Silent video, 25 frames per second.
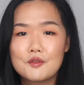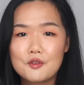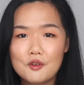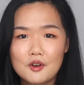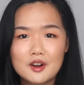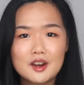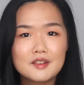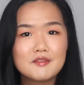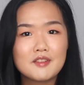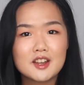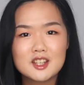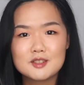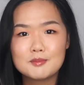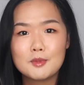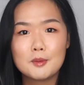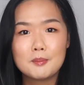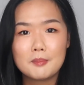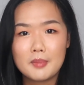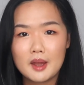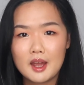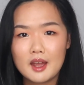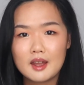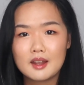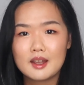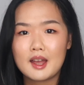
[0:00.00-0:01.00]
for an investment
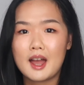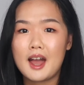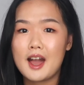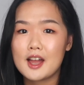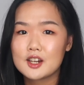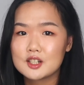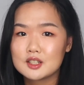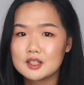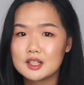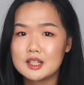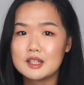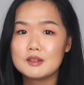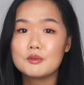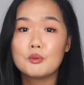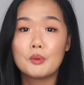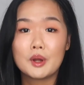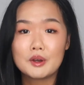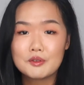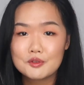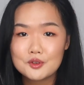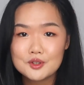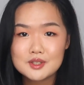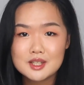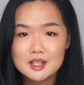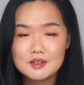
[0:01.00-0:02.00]
bank. I actually
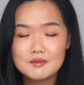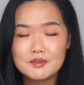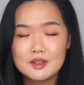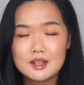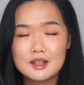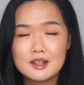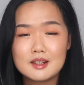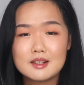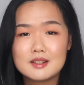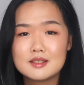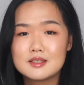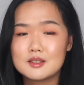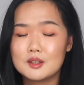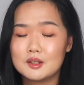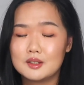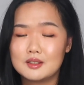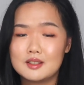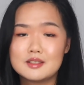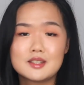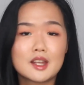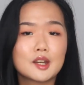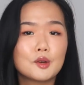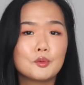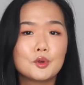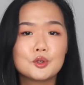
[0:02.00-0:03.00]
went for CVs,
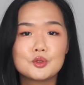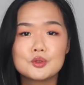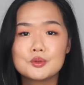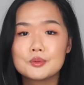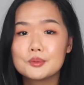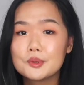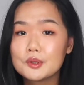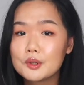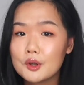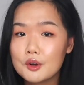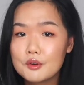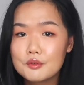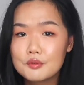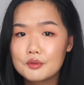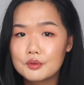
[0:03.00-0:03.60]
decided which ones would go